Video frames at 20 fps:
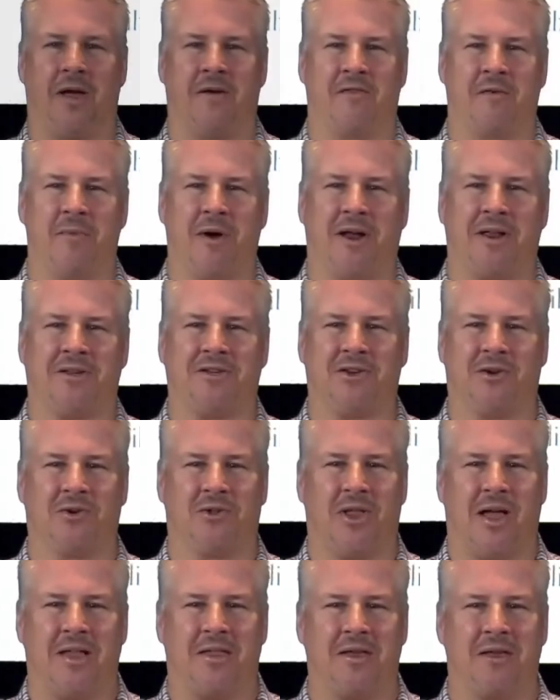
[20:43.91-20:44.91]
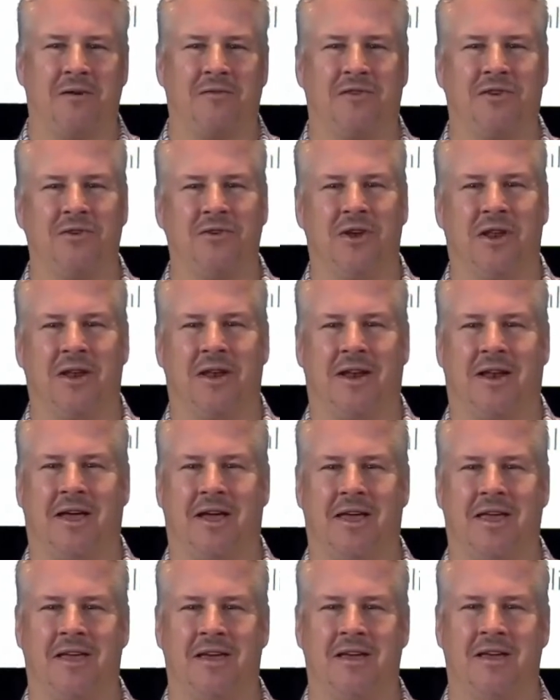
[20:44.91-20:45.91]
Well, hey, everybody. So glad that you've tuned in
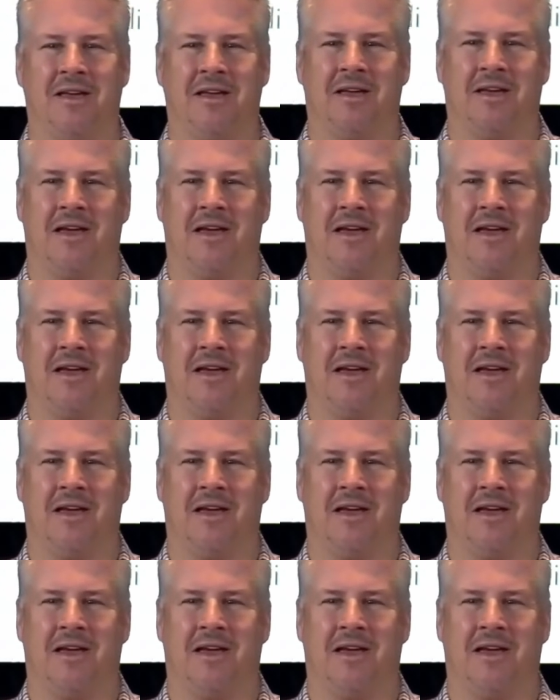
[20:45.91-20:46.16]
today.